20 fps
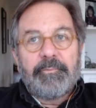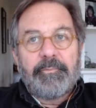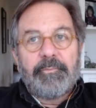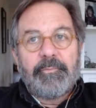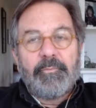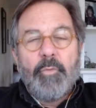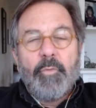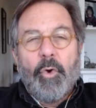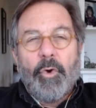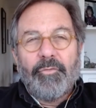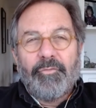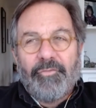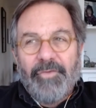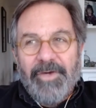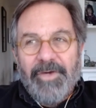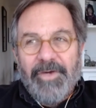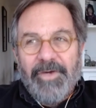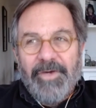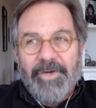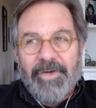More
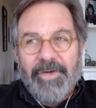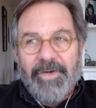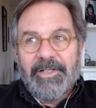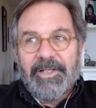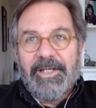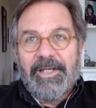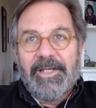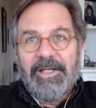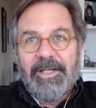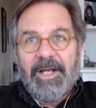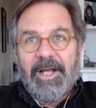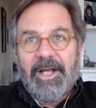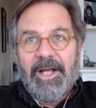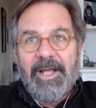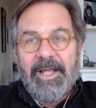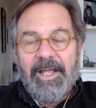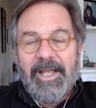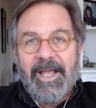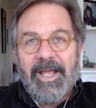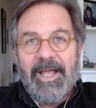recently,
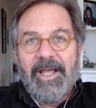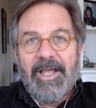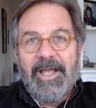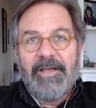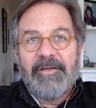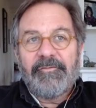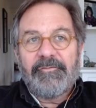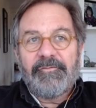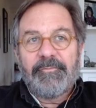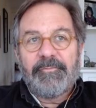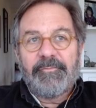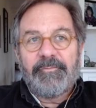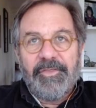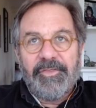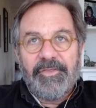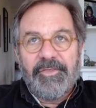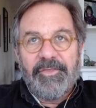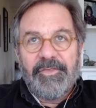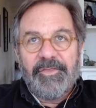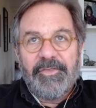I have been
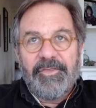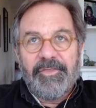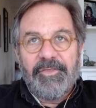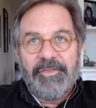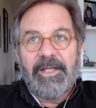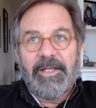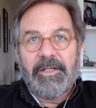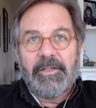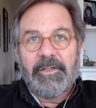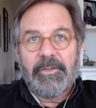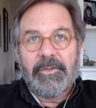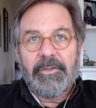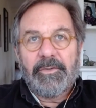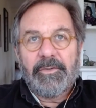thinking.